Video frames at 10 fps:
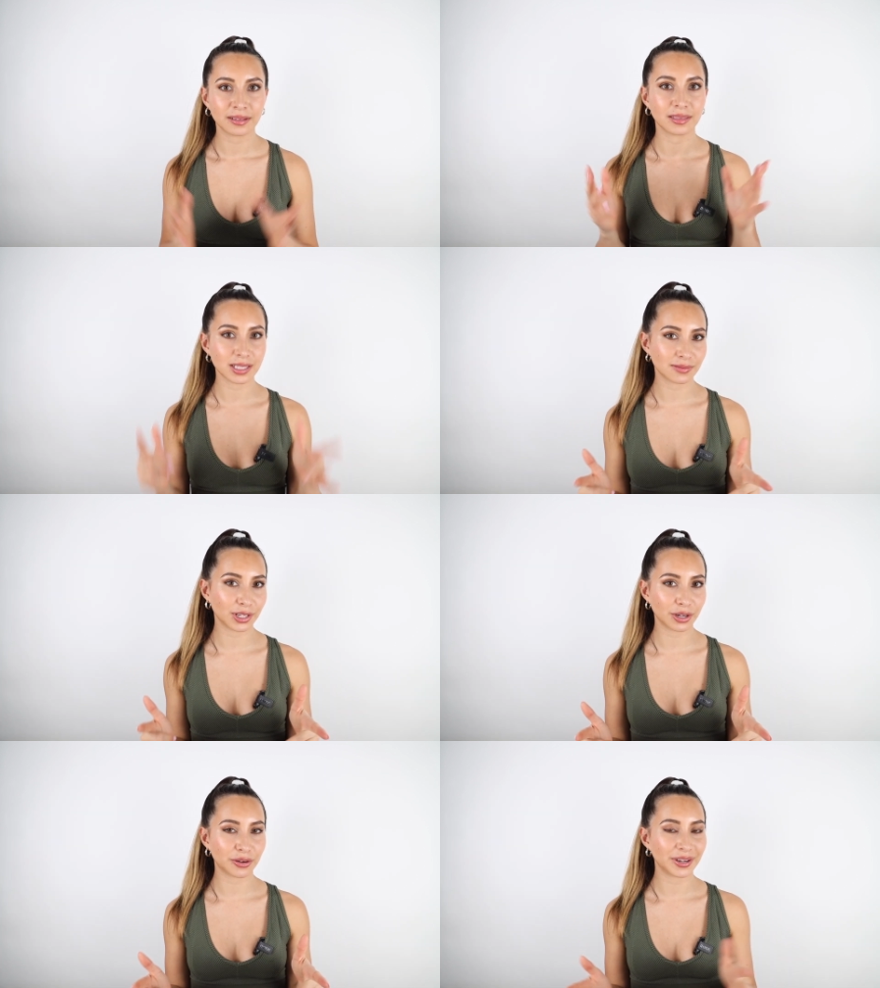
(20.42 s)
this
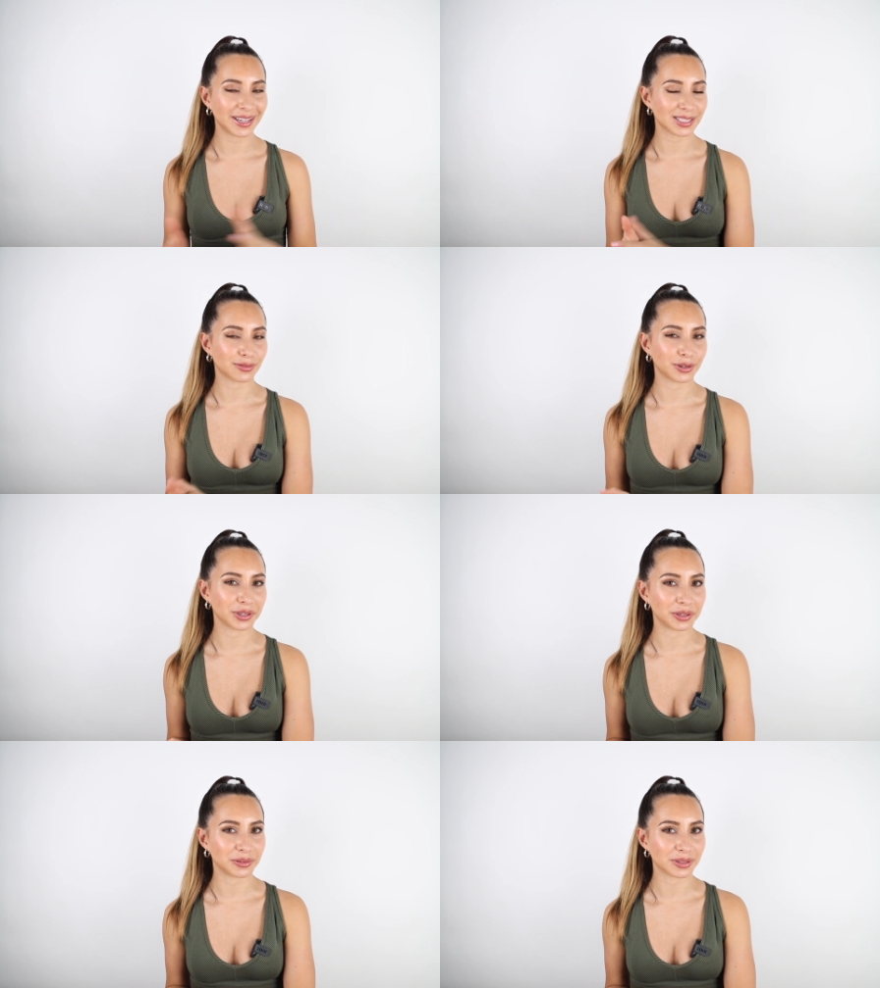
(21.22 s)
video is for
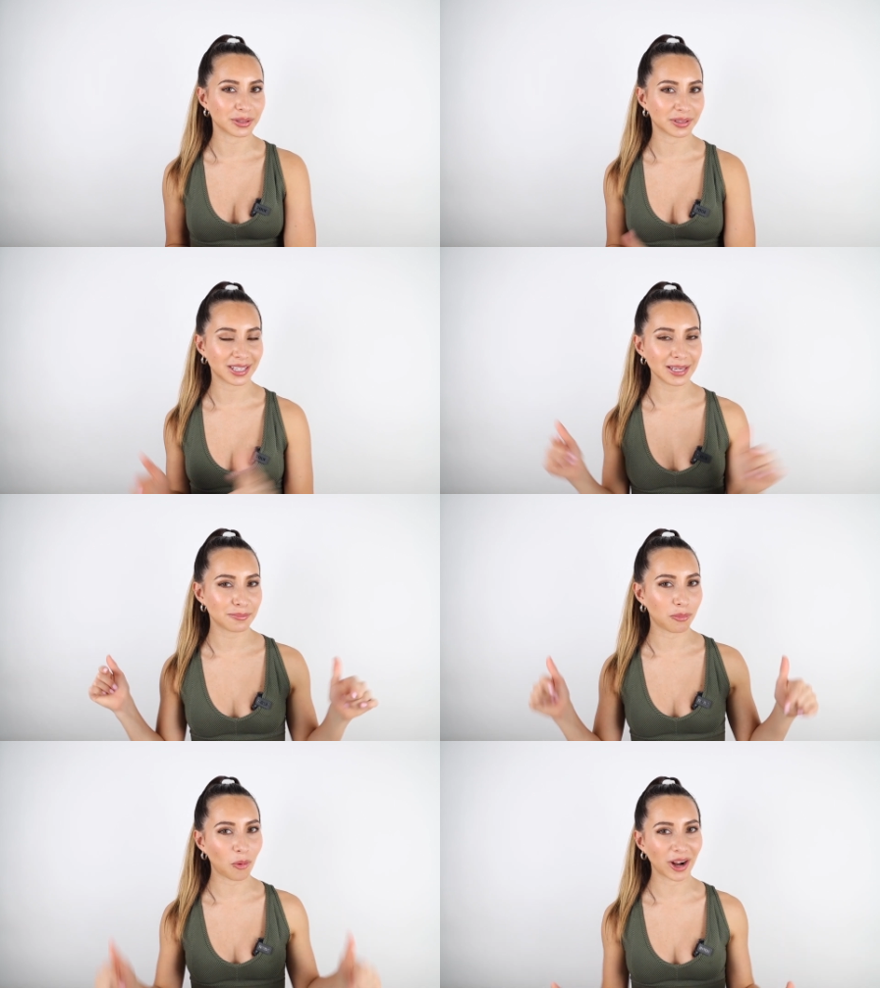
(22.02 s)
you. So keep
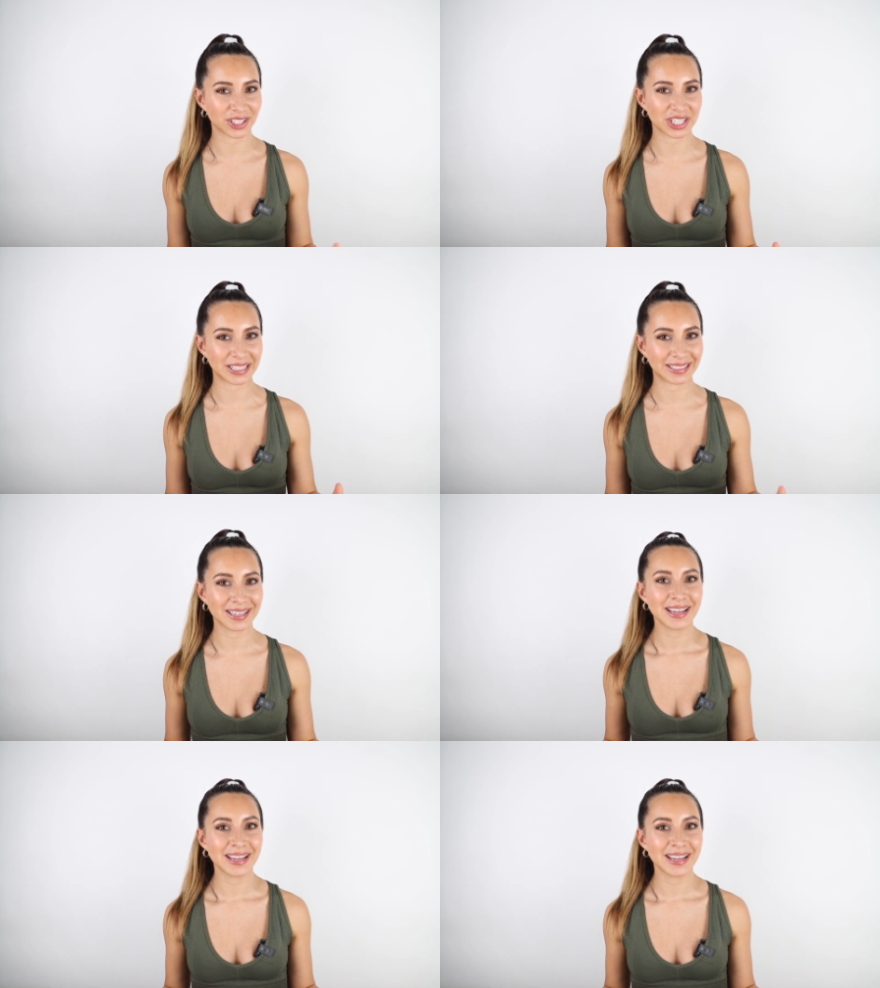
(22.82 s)
watching.